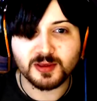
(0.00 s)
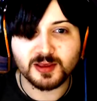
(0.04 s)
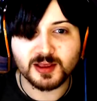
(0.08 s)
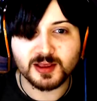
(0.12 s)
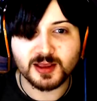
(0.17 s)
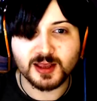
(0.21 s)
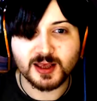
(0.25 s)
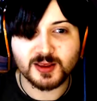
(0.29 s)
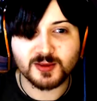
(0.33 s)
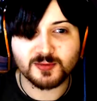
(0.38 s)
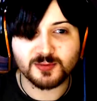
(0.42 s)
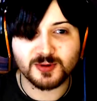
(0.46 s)

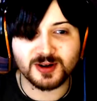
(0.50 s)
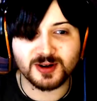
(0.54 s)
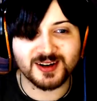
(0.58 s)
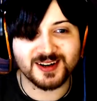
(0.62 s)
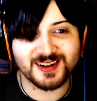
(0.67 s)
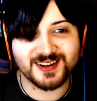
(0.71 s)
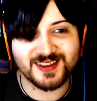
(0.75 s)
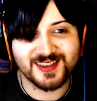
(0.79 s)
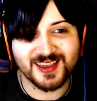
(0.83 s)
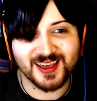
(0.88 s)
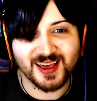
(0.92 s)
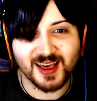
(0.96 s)
last
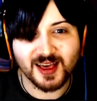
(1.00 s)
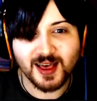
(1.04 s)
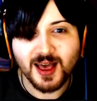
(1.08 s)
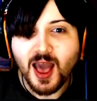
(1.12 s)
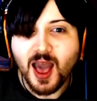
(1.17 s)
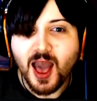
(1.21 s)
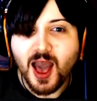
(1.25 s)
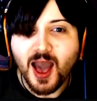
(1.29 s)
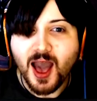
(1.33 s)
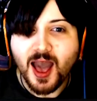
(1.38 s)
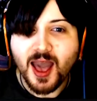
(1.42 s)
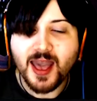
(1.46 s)
words.
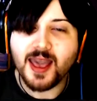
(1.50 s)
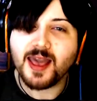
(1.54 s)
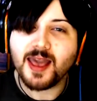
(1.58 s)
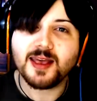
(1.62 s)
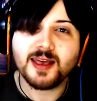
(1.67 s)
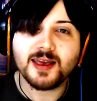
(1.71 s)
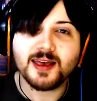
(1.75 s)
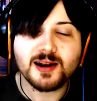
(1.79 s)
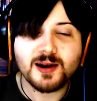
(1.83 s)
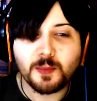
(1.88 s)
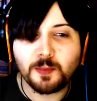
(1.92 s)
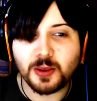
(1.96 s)

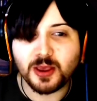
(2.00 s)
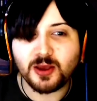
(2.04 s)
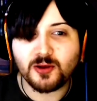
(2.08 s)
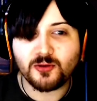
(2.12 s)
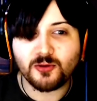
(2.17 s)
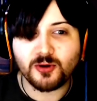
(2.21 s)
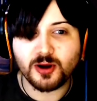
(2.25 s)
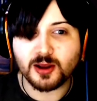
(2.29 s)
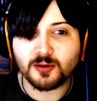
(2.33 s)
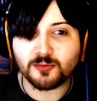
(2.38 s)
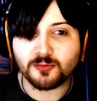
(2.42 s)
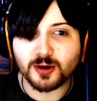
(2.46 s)
It'll be
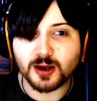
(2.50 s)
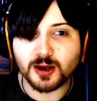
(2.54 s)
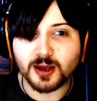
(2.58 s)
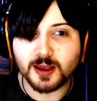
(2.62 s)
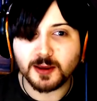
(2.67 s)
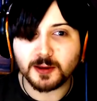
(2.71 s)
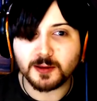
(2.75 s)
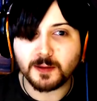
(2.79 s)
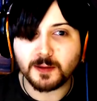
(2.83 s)
great, right?